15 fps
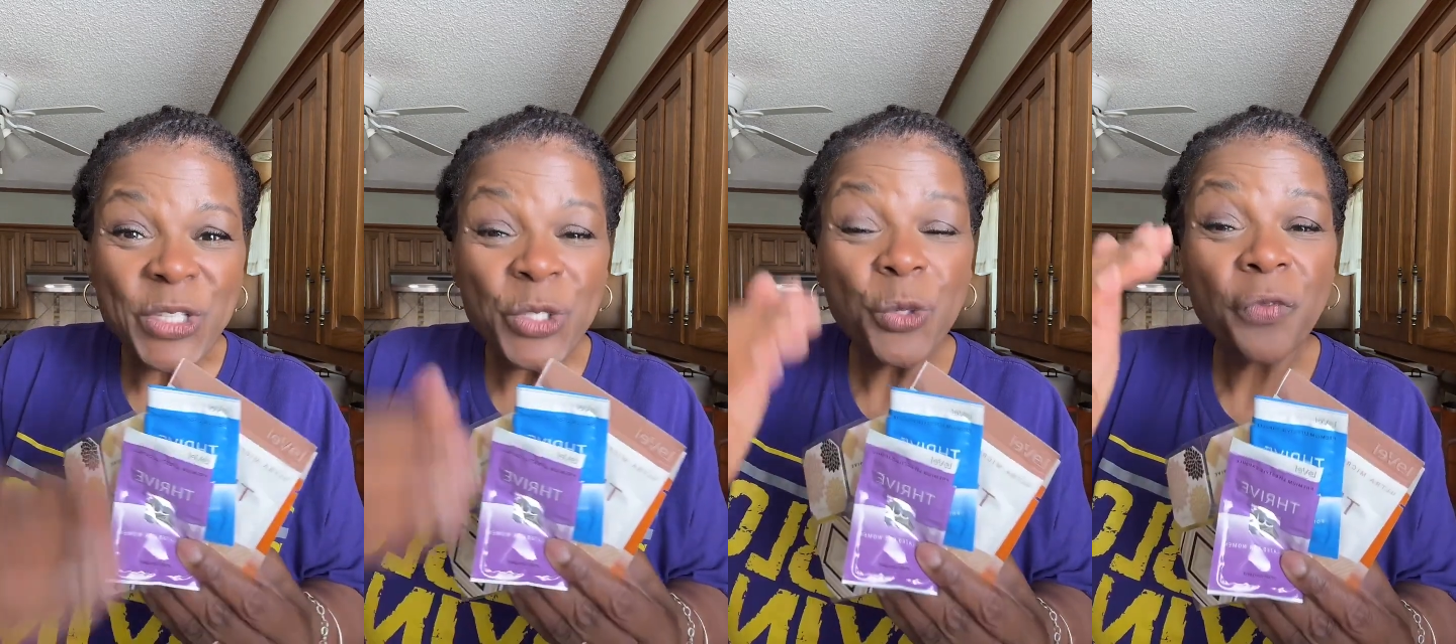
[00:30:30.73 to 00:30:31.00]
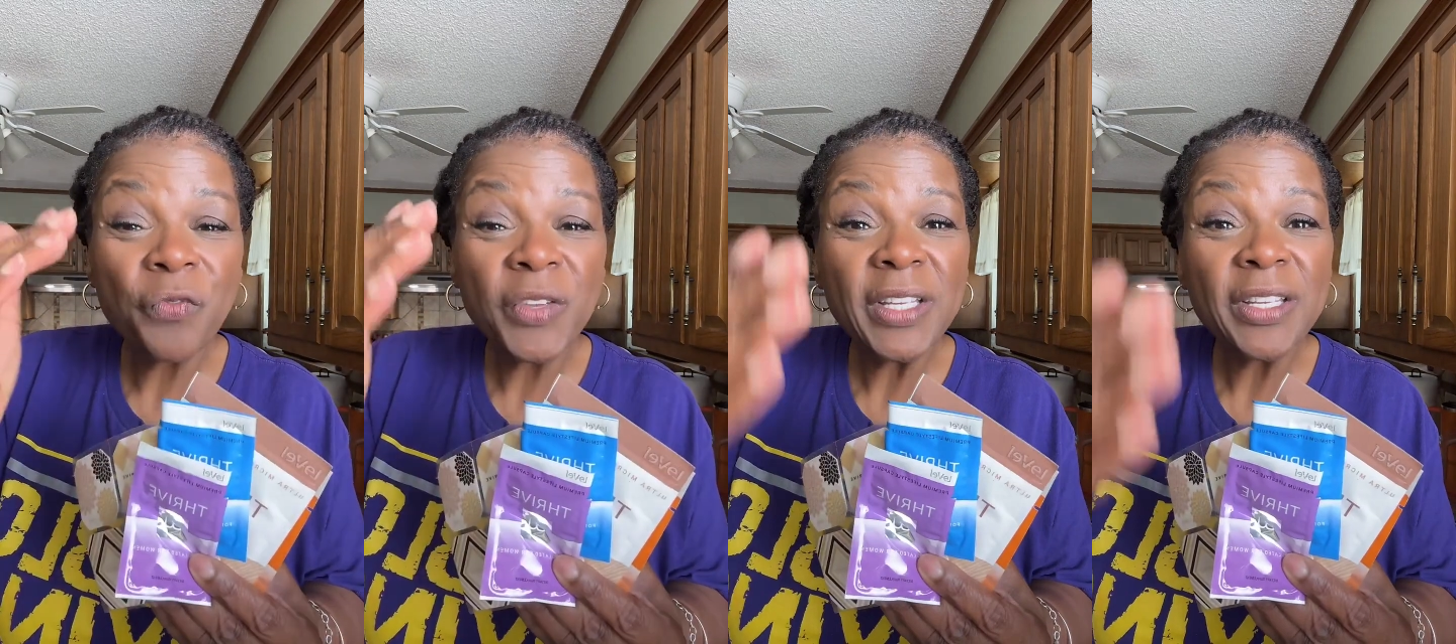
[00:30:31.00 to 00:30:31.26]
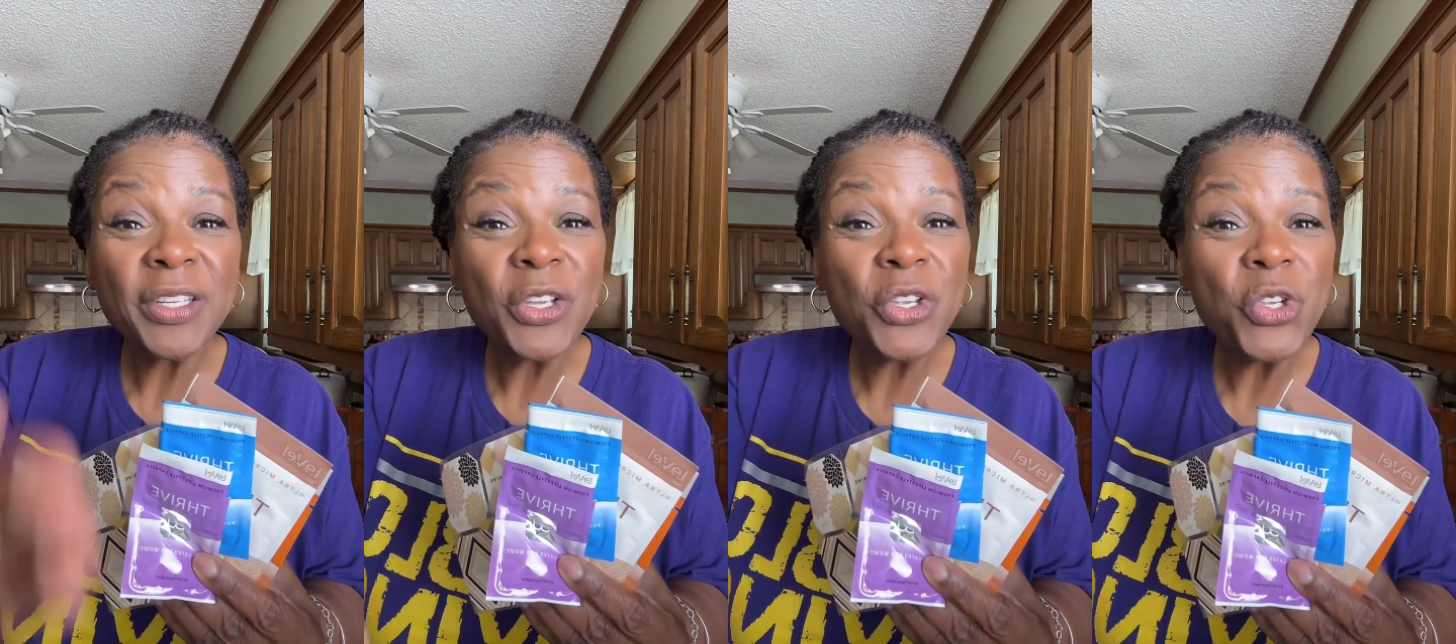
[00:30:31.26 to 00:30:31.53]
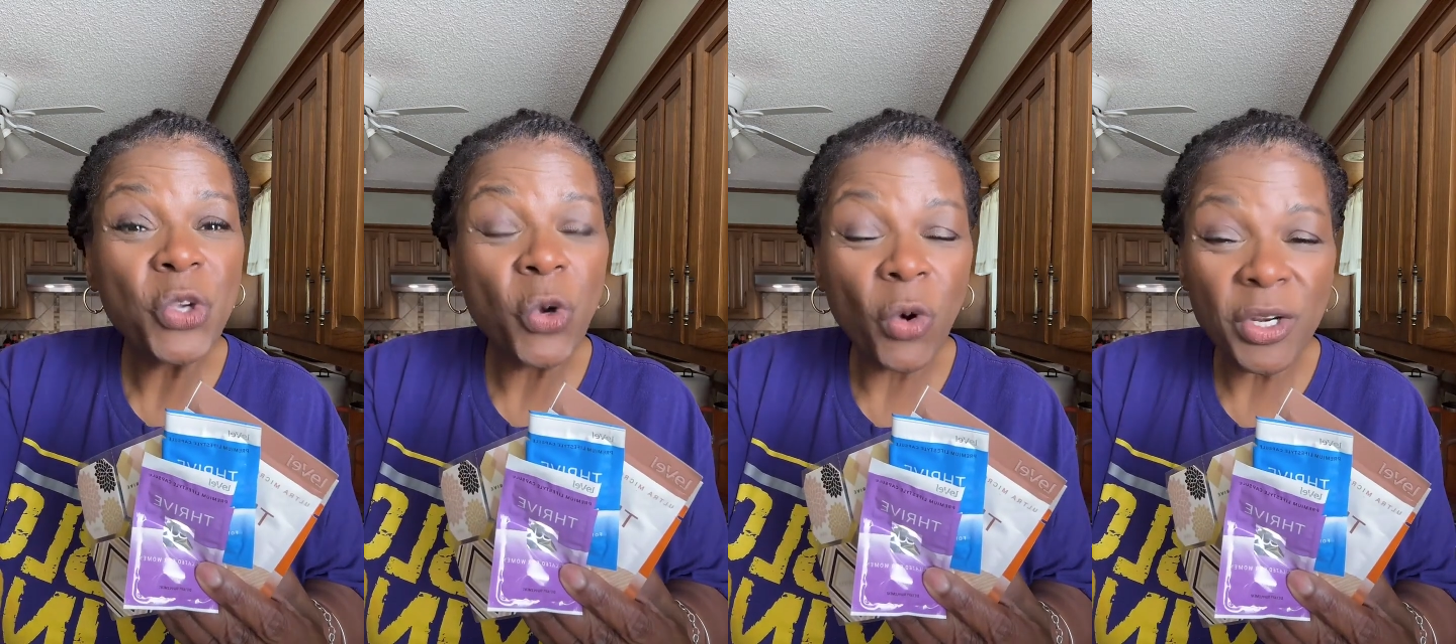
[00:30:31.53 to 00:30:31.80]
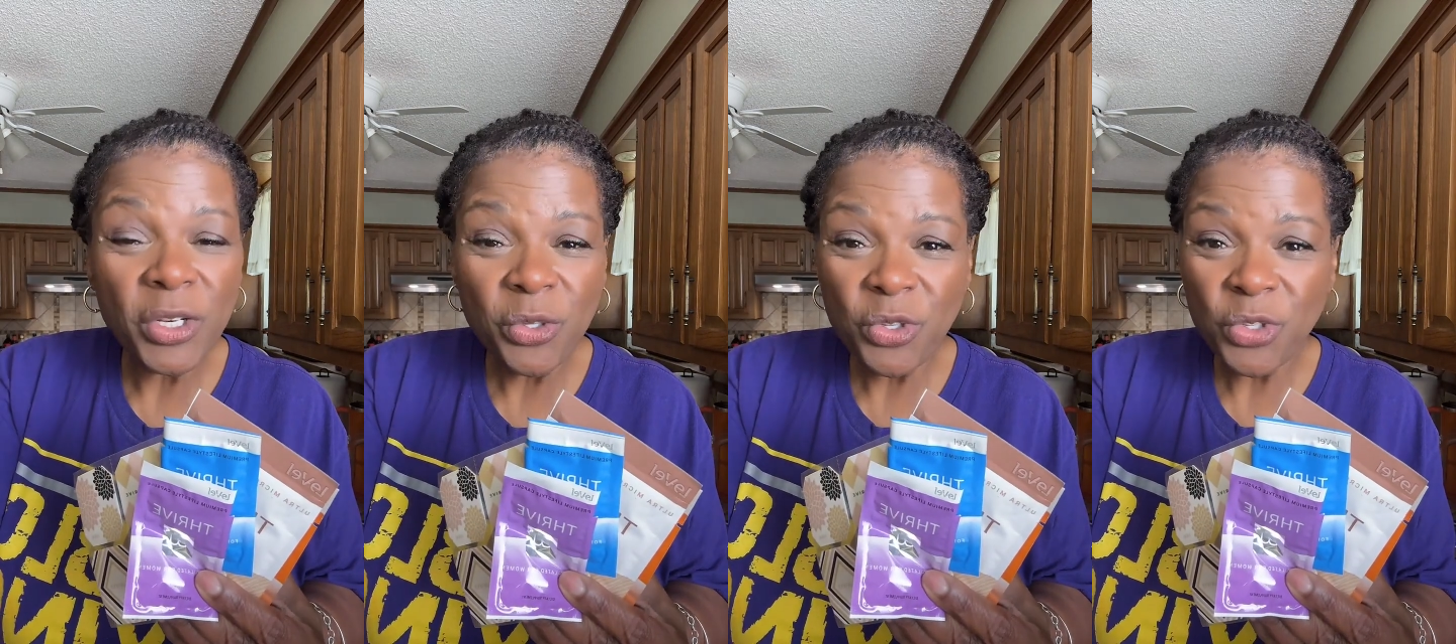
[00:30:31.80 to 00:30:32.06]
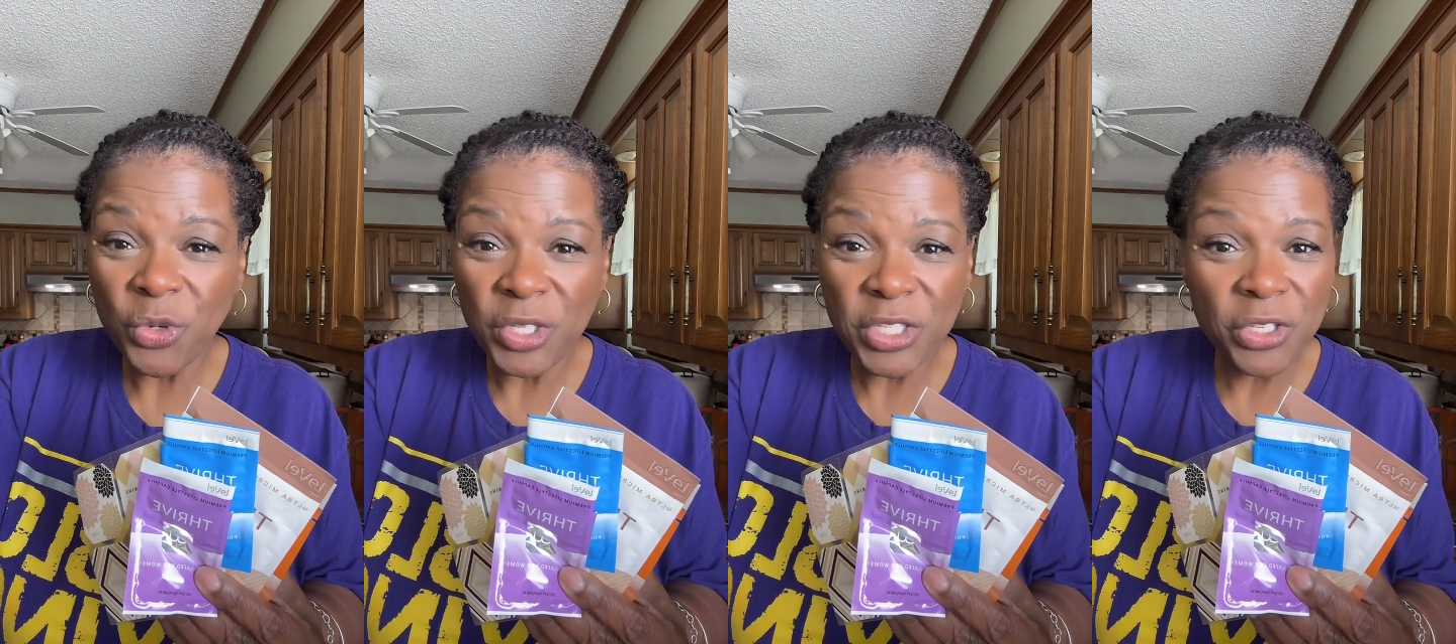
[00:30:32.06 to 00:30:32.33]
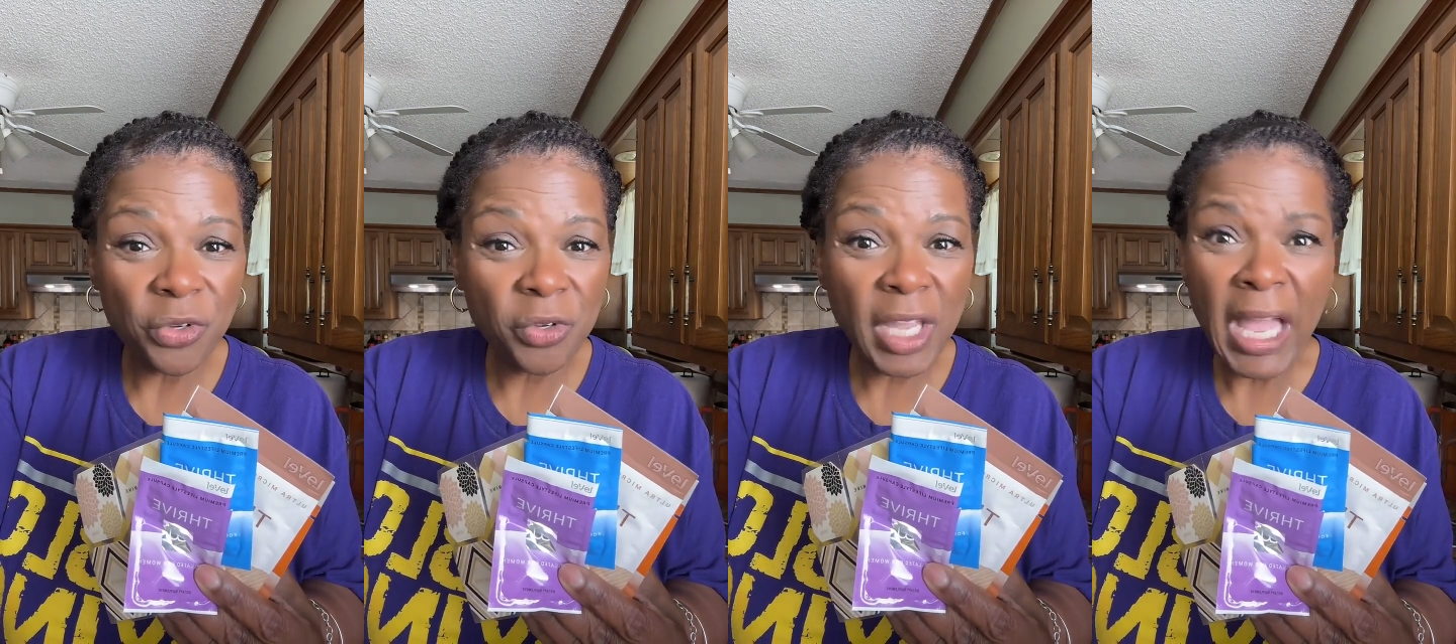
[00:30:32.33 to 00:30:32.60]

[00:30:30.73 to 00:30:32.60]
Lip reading: to fill in your nutritional